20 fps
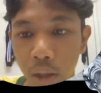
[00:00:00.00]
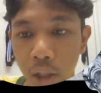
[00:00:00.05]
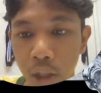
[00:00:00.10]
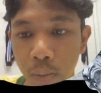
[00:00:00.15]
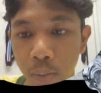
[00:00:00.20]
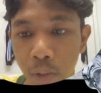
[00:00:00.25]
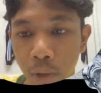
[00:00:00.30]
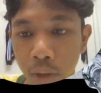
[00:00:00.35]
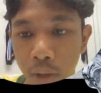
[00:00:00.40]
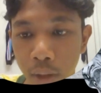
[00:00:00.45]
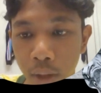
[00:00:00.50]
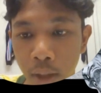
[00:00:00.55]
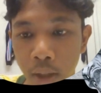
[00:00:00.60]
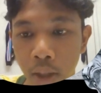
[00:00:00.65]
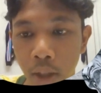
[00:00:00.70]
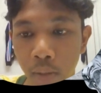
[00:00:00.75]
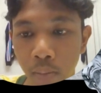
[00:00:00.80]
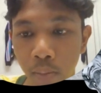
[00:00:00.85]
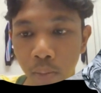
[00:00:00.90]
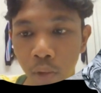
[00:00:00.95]
This
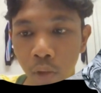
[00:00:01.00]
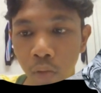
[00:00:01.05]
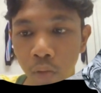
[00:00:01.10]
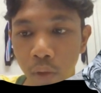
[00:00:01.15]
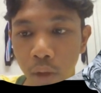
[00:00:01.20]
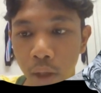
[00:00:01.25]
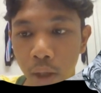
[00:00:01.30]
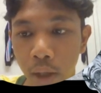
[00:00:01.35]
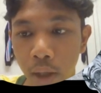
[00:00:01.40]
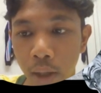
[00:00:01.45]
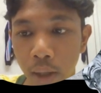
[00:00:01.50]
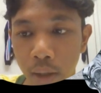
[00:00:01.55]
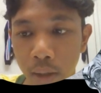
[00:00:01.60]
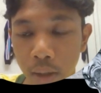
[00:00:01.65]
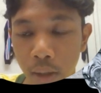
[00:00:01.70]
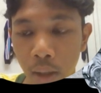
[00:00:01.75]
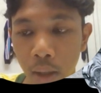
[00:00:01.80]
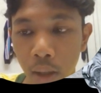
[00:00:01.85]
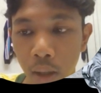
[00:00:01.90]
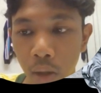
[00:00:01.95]
process improved their
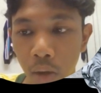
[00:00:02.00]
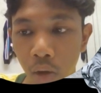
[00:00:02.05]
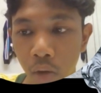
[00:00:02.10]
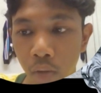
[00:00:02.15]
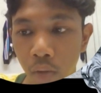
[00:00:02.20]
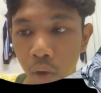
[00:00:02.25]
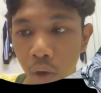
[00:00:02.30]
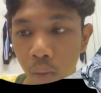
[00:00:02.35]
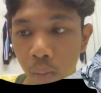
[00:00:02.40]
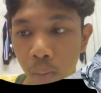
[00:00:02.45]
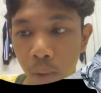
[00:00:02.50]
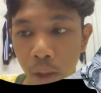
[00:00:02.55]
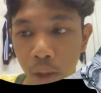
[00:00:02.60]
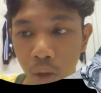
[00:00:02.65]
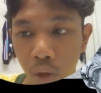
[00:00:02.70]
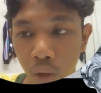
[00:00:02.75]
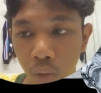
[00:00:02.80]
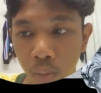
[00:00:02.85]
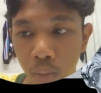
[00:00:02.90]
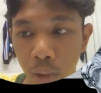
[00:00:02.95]
understanding of
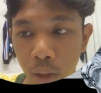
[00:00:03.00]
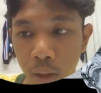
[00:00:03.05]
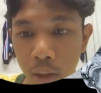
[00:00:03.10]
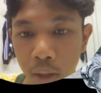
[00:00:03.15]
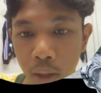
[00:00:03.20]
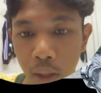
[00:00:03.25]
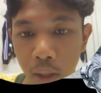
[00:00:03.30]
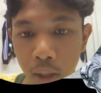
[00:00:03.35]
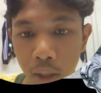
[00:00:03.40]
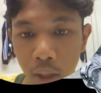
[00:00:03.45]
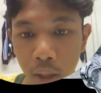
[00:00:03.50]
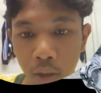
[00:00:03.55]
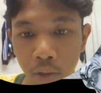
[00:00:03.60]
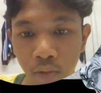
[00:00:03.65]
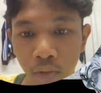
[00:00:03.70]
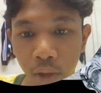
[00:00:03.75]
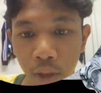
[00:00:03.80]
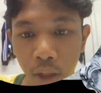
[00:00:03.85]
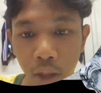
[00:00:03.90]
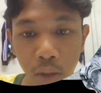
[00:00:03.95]
complex topics such as
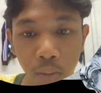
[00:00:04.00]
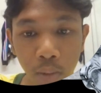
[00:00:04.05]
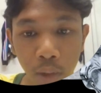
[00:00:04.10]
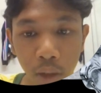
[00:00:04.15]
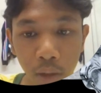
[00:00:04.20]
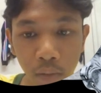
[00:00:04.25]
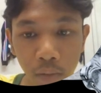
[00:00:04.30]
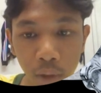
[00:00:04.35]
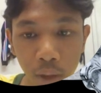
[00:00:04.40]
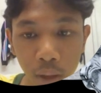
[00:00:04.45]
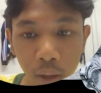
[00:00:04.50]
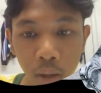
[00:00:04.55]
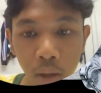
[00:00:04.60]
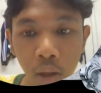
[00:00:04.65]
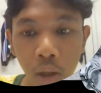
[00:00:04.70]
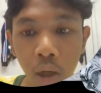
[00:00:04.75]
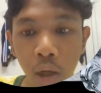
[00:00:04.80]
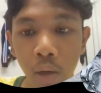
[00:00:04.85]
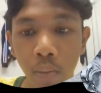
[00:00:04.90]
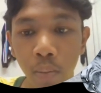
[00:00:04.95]
virus behavior,
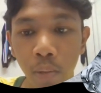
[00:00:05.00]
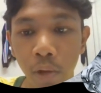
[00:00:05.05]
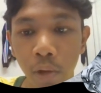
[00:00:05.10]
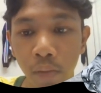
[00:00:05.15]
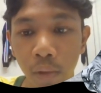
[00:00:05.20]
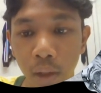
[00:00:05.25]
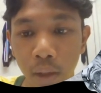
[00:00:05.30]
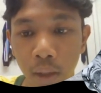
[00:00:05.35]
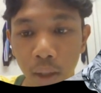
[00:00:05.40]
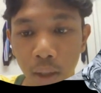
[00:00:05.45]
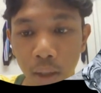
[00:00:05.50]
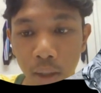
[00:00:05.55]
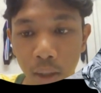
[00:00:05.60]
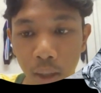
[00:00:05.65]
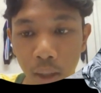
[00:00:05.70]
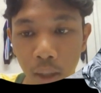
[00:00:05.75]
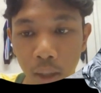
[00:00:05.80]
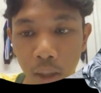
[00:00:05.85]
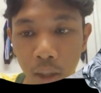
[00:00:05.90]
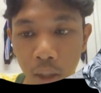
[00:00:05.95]
privilege
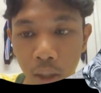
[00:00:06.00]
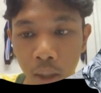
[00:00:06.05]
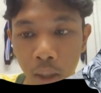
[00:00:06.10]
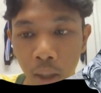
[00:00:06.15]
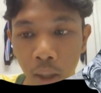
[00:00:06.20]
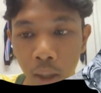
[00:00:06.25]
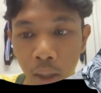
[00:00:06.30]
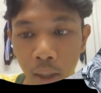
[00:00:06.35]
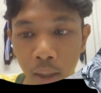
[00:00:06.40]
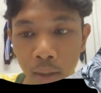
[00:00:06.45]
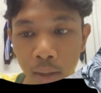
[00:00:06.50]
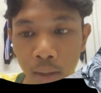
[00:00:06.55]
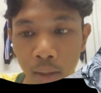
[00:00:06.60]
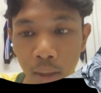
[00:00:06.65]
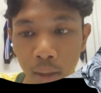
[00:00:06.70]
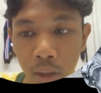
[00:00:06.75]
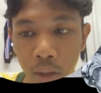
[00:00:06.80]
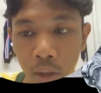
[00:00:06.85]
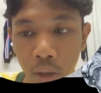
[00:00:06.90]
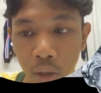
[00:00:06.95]
escalation, and
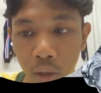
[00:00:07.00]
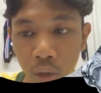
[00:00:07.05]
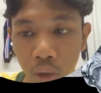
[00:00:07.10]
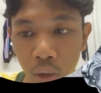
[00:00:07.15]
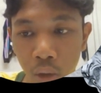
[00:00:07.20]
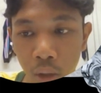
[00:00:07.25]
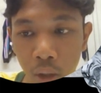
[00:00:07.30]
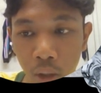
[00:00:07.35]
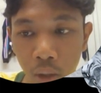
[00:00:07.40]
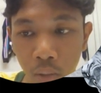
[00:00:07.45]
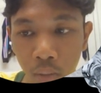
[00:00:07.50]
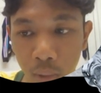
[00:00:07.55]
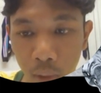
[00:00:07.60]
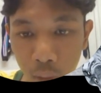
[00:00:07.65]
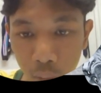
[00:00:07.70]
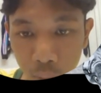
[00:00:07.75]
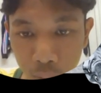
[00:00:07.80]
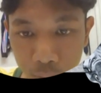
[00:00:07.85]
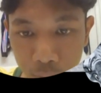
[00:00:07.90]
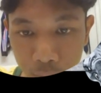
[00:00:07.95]
access control in
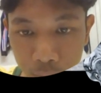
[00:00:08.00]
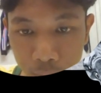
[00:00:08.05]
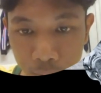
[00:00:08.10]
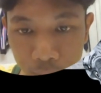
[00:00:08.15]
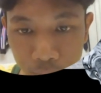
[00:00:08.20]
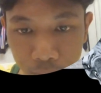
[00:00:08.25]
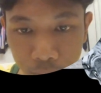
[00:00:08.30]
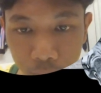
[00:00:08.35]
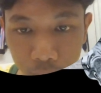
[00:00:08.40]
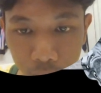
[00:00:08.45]
Windows.